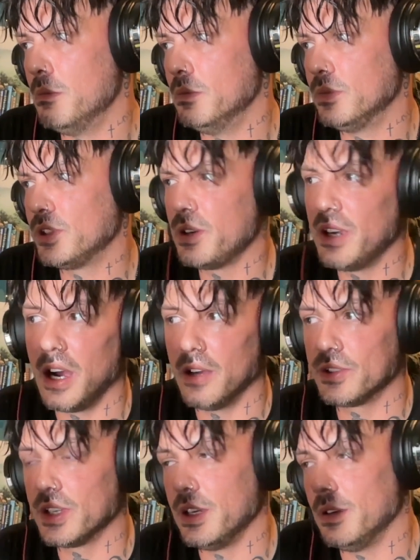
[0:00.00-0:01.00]
So yeah,
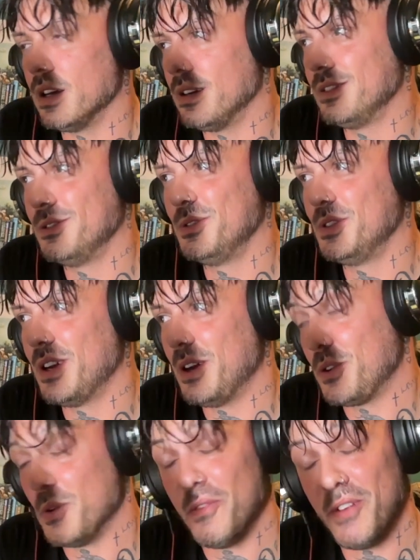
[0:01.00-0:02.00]
I'd say, I
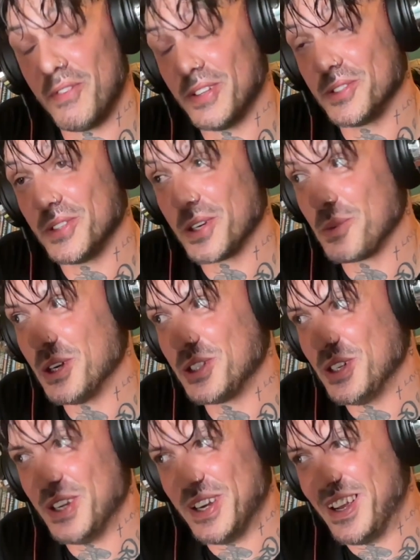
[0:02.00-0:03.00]
don't know if I've answered that
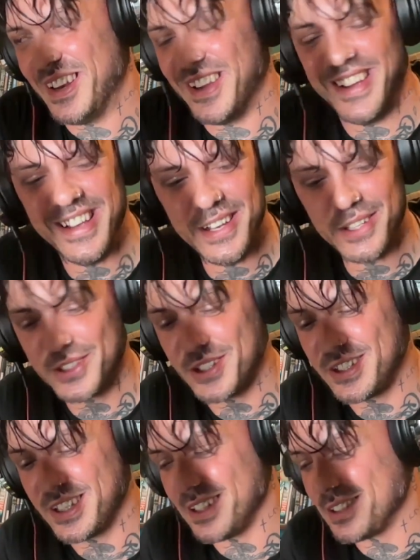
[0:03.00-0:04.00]
question in a
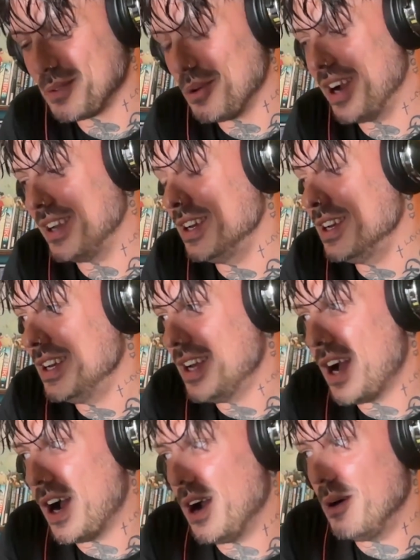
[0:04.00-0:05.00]
succinct way,
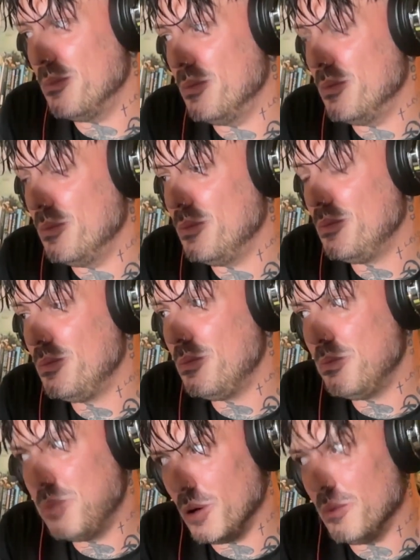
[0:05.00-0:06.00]

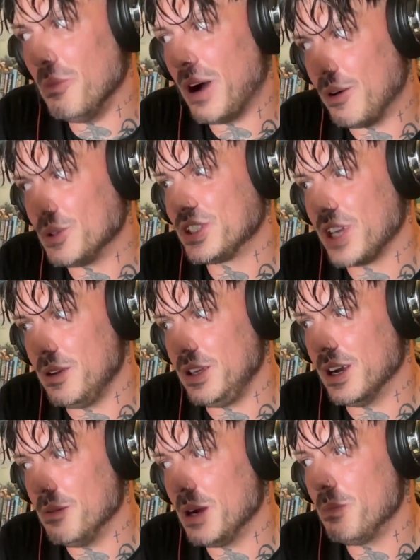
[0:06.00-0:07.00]
but I would say,
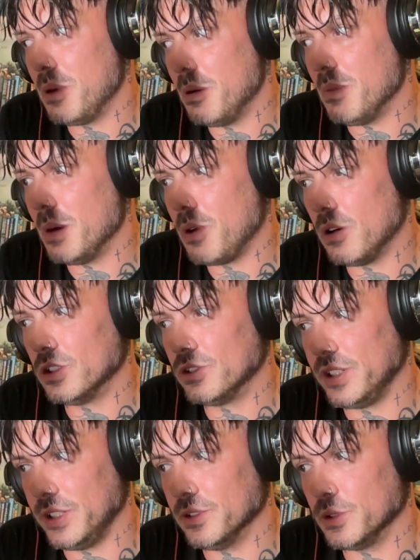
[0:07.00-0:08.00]
my
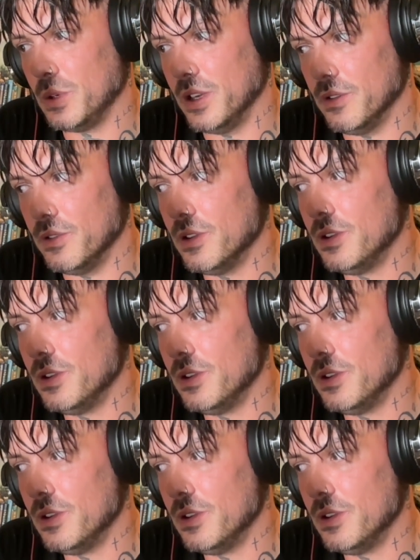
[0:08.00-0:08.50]
poetry deals with